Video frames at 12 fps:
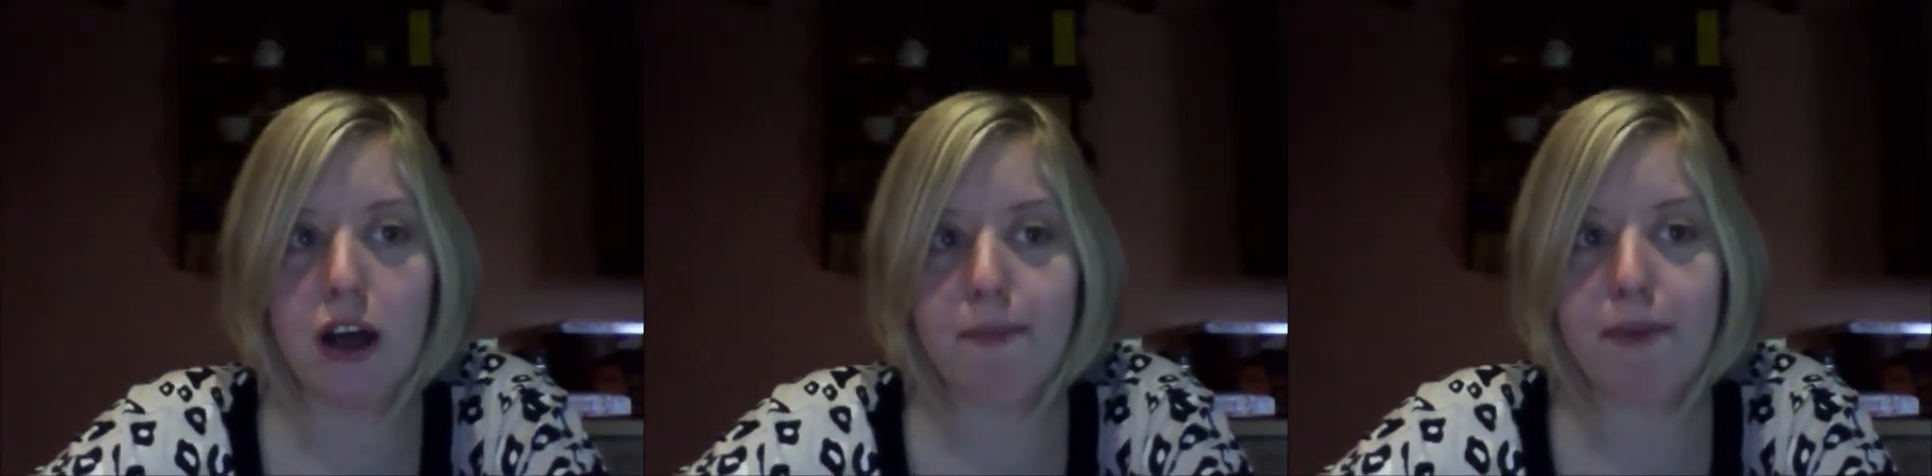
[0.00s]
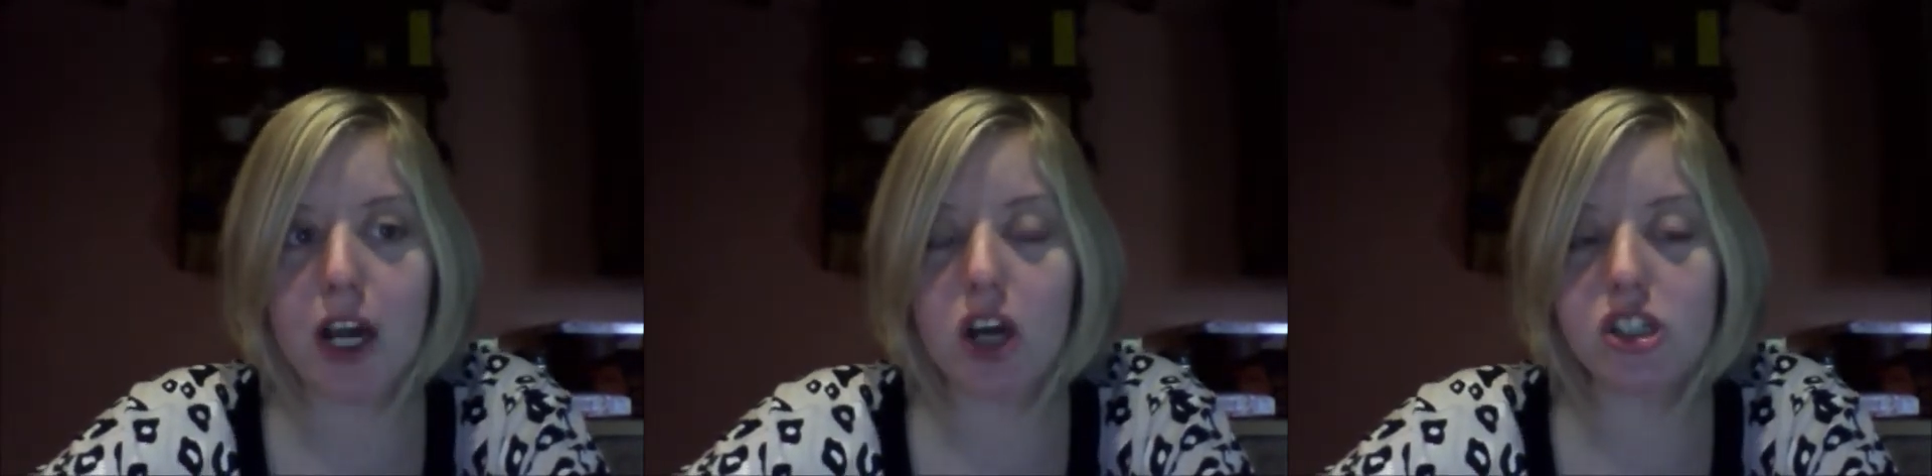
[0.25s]

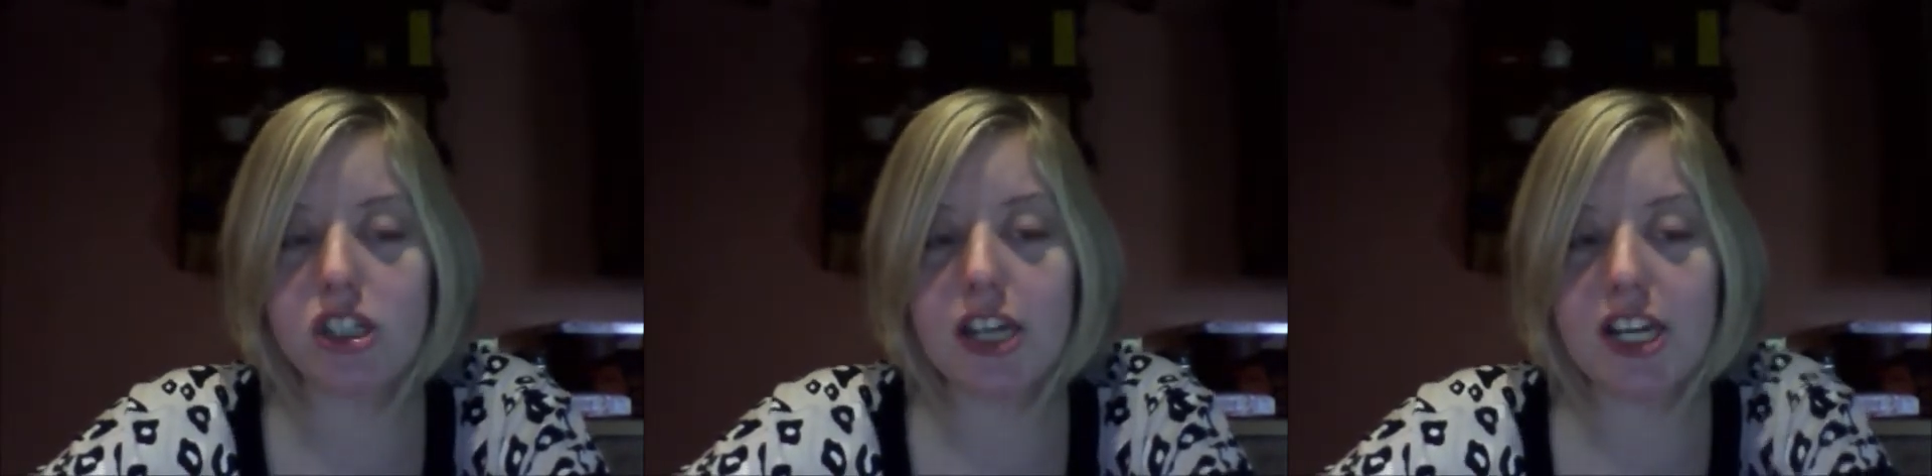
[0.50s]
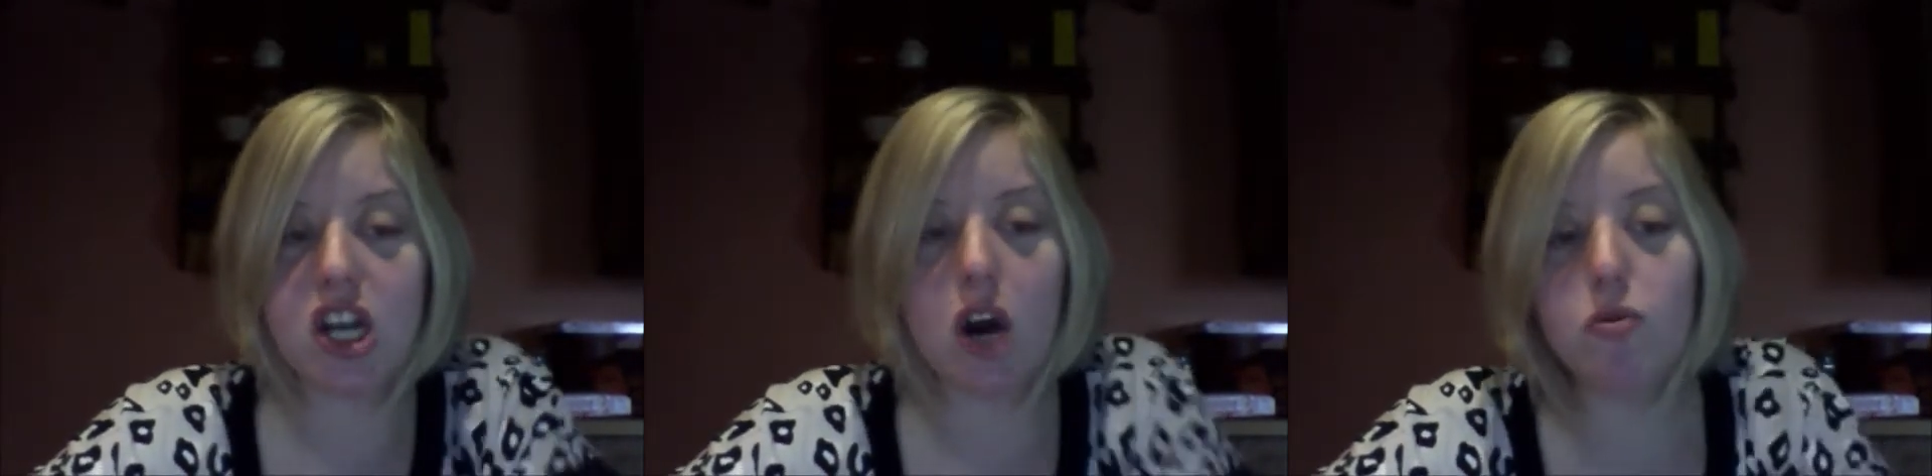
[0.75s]
because they
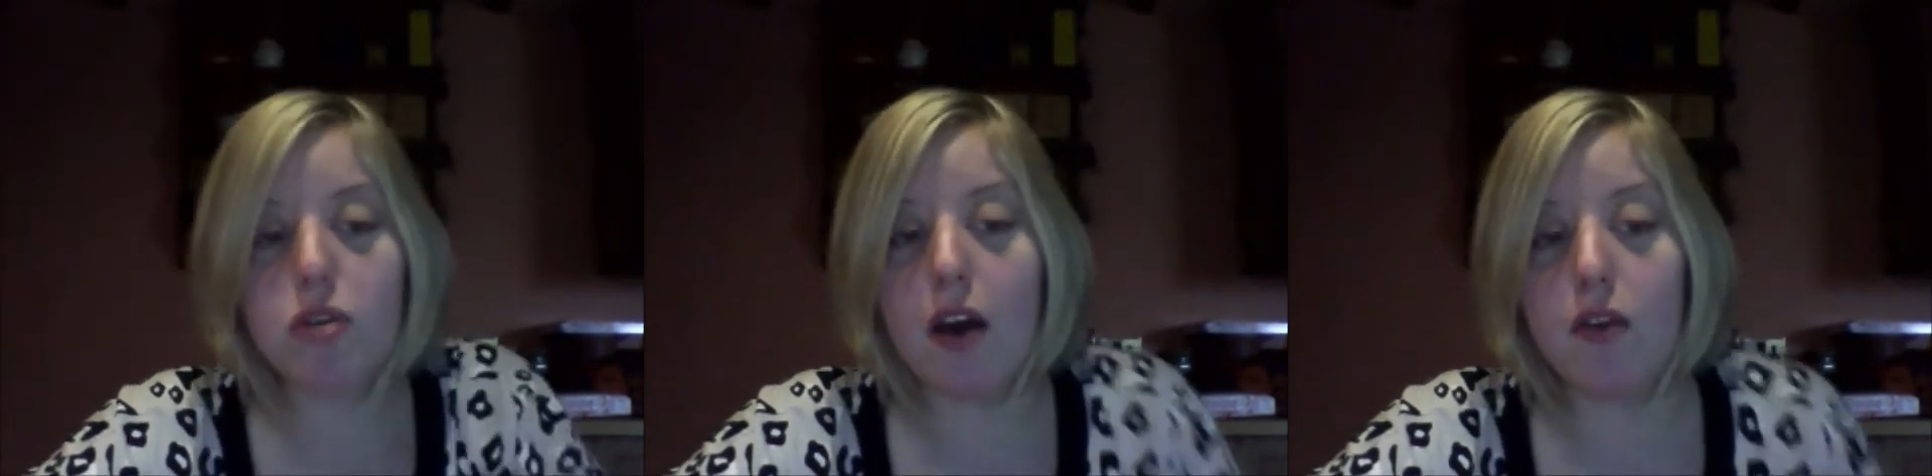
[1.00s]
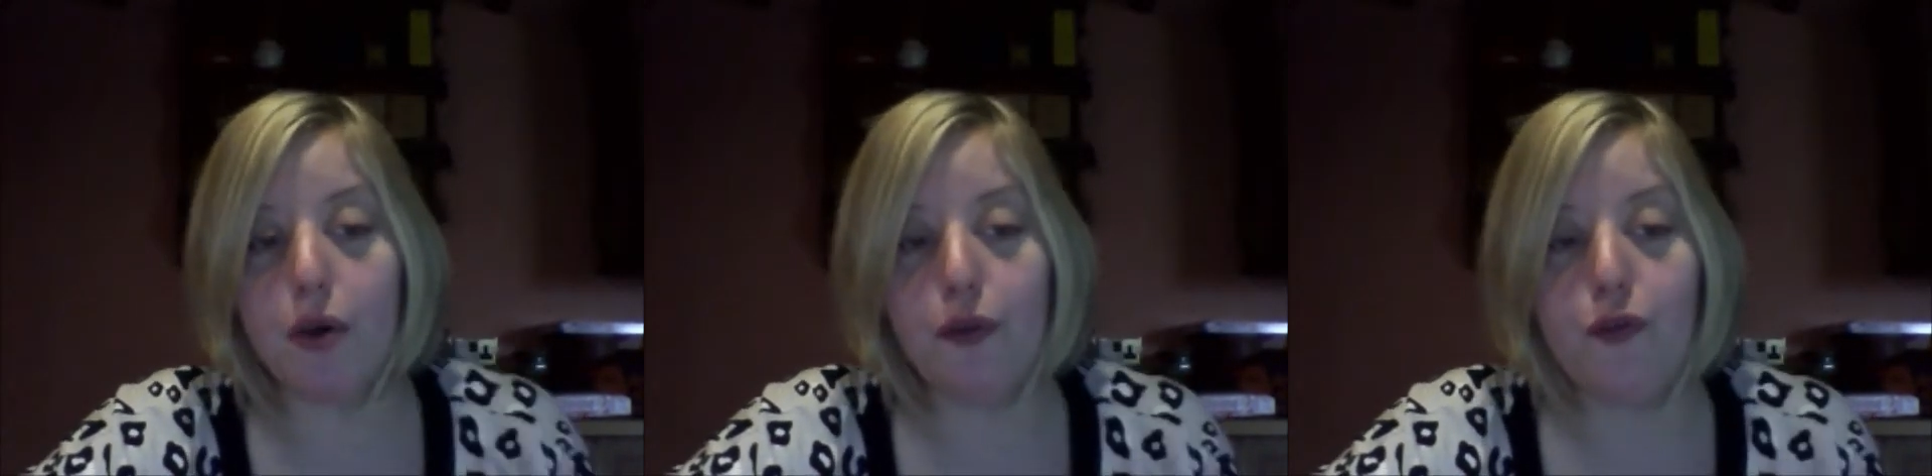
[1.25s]
don't
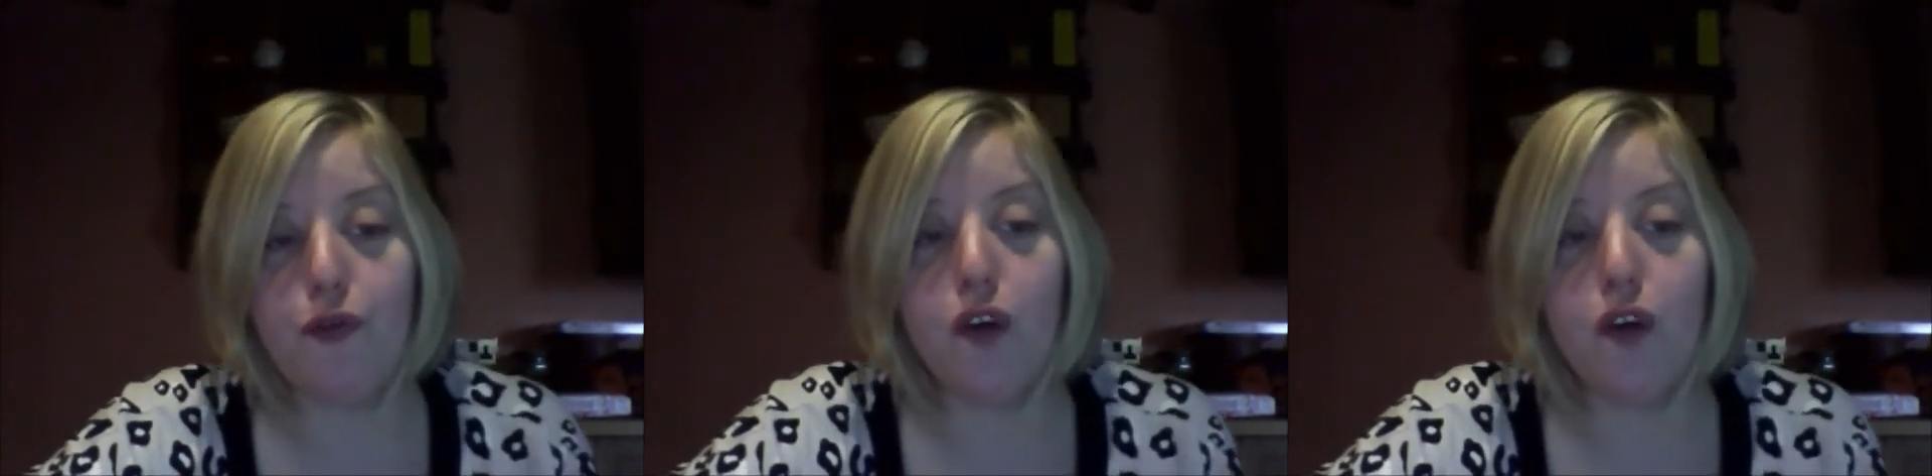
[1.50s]
know the